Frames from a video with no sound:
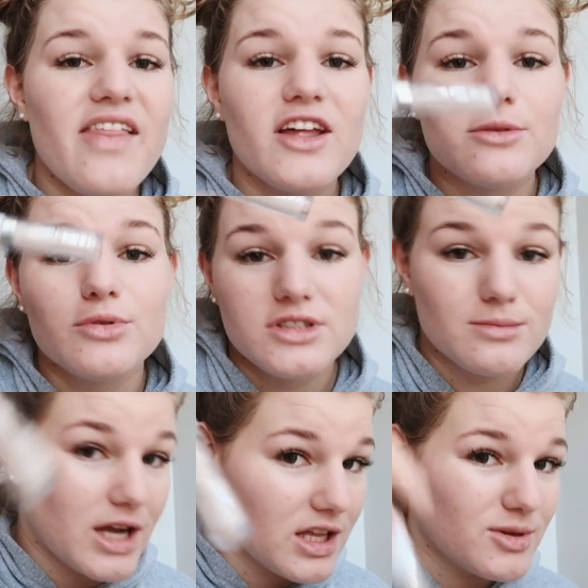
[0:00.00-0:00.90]
And then I'll put
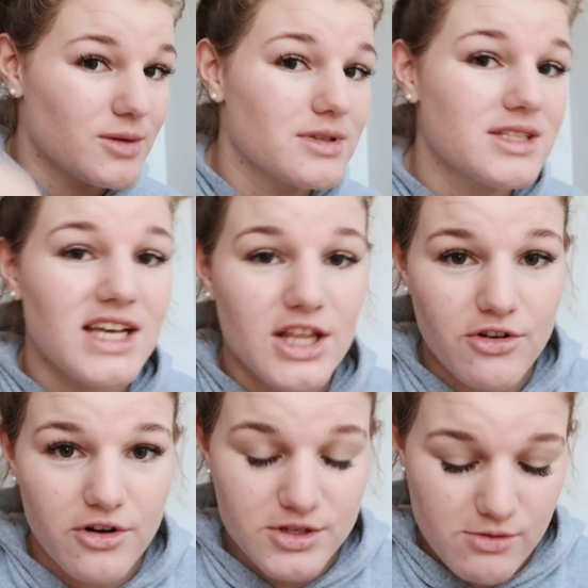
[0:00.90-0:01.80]
some ColourPop
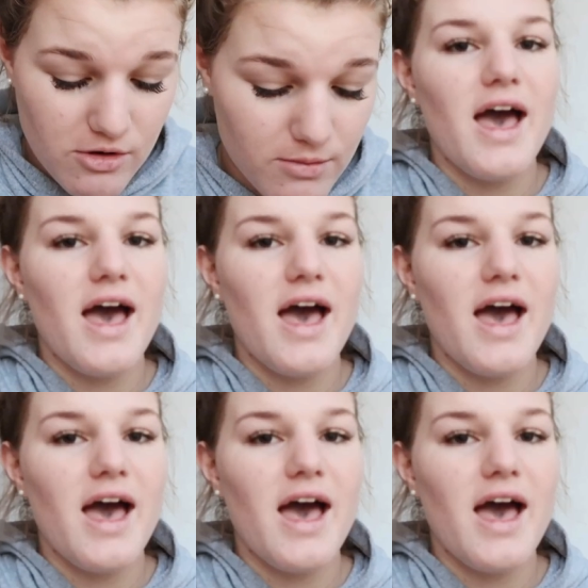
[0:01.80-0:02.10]
concealer on as well.